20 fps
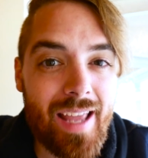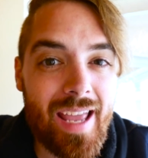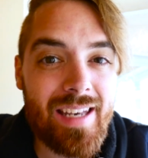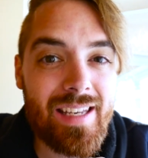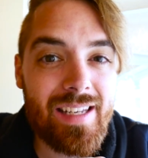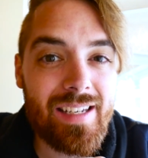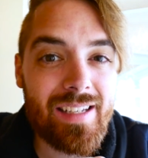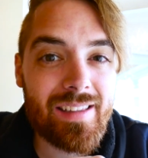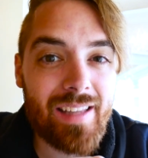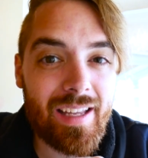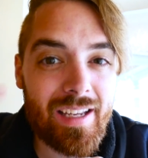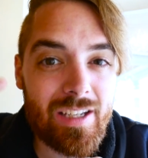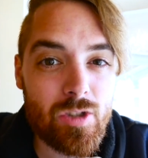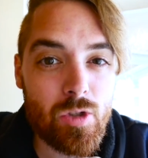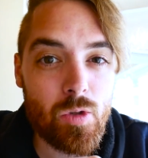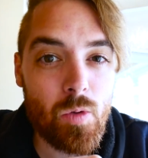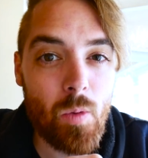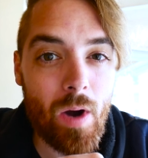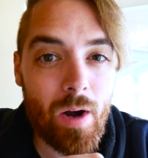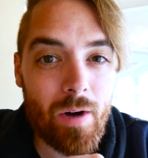and eating like a
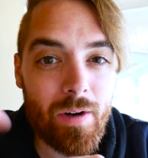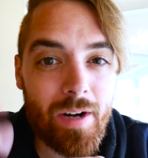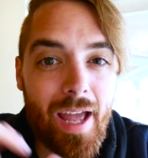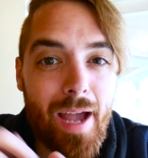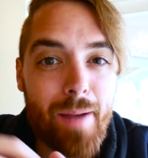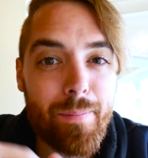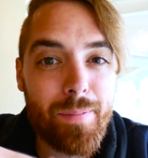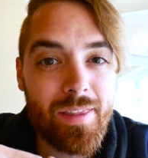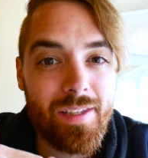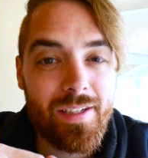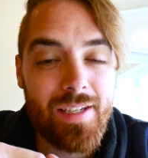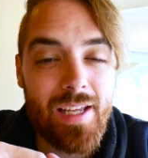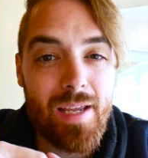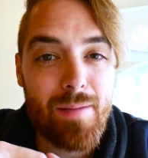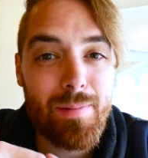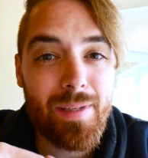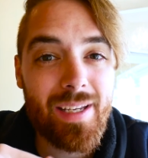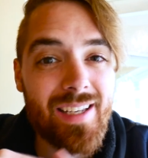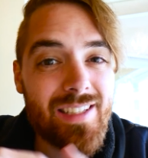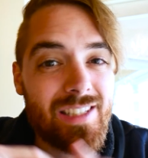two hour nap in the day
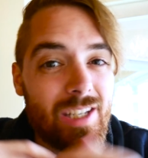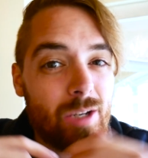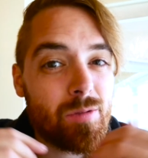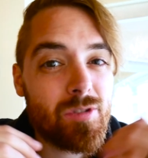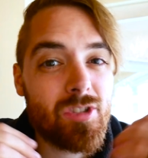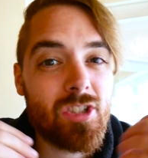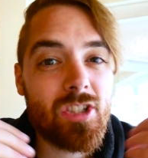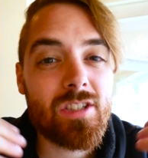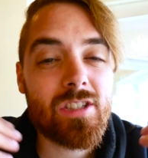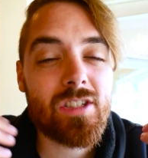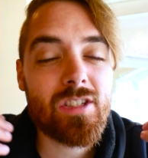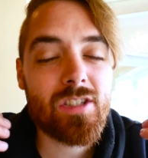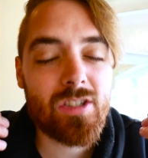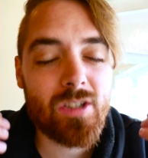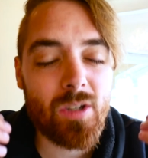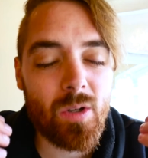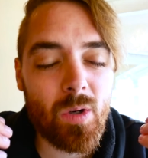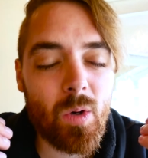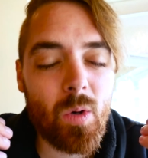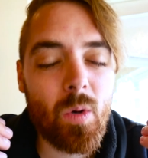because I was just
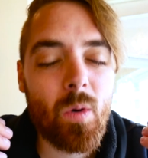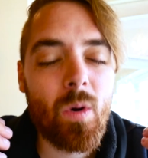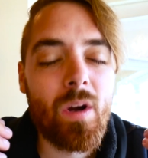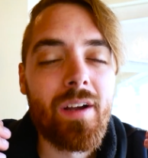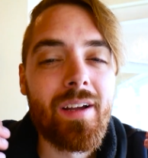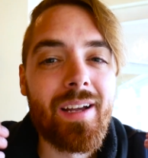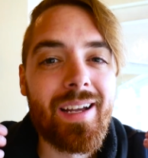so